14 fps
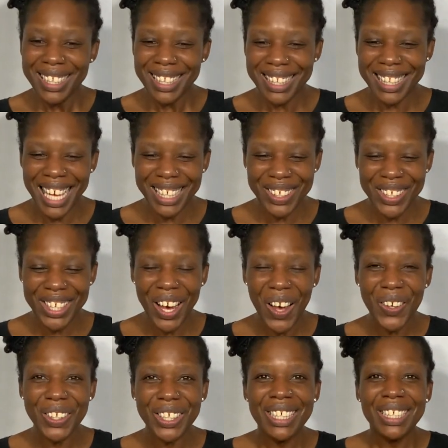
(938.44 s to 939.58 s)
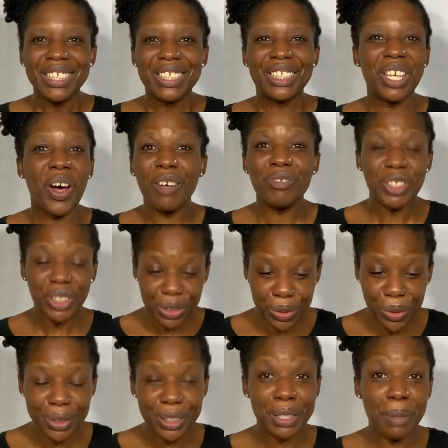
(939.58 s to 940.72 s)
There you go. So I've just
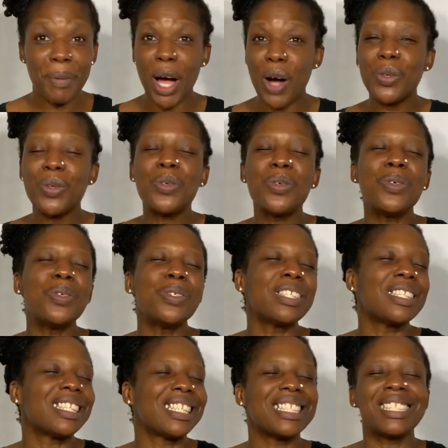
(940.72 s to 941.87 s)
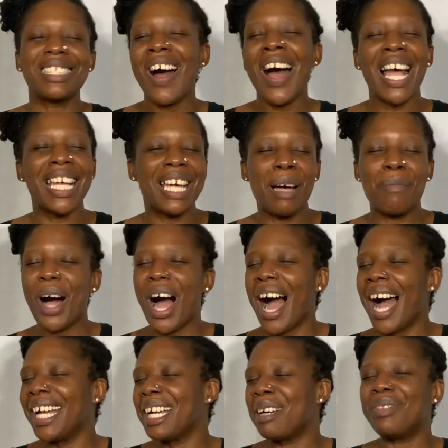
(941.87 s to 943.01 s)
talked about all the things I am. I
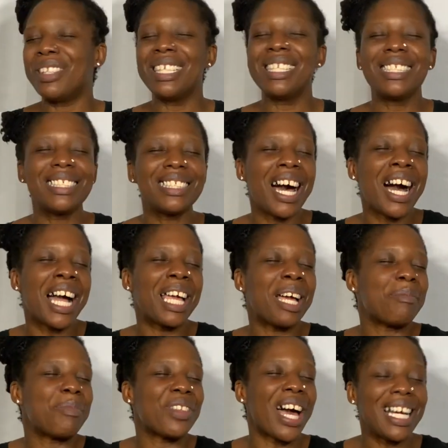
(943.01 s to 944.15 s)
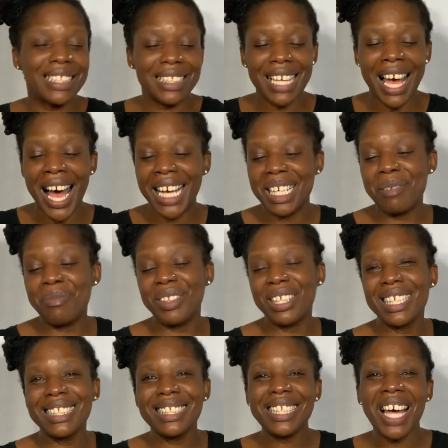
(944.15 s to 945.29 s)
am this, I am that, I am
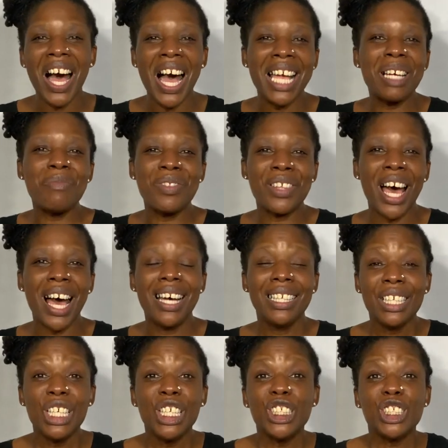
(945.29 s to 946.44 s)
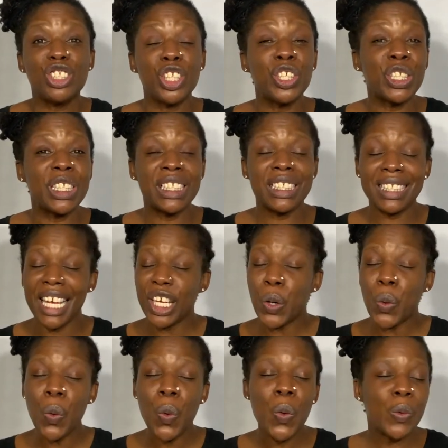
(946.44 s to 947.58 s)
this, I am that. So you're going to take
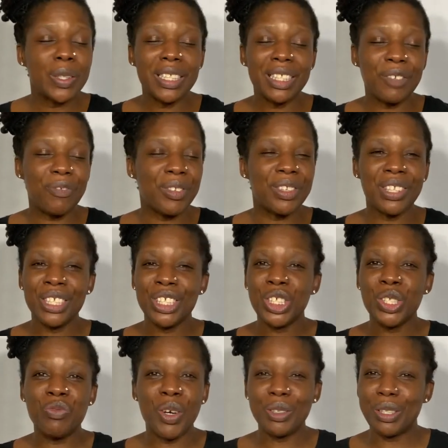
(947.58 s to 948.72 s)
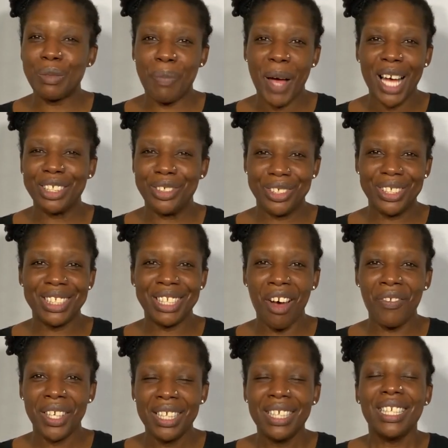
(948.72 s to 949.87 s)
all the different things you wrote about yourself
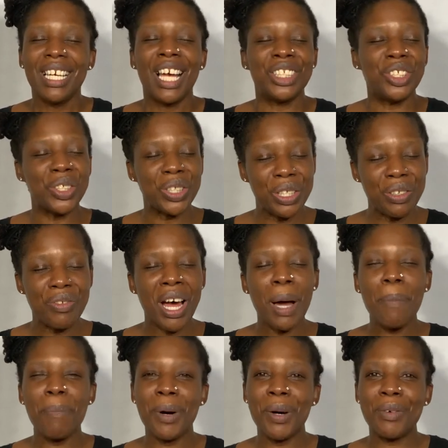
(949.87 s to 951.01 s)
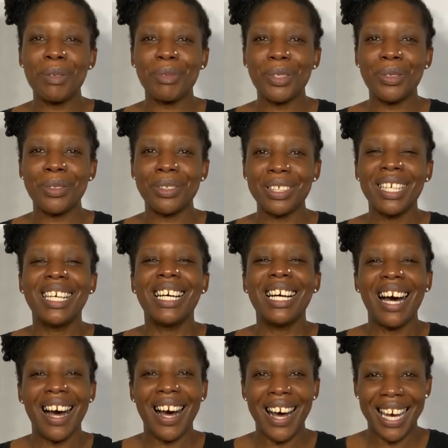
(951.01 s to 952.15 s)
and you're going to write a poem called
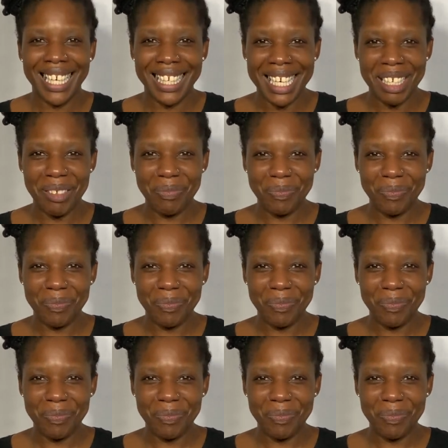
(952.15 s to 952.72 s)
I Am.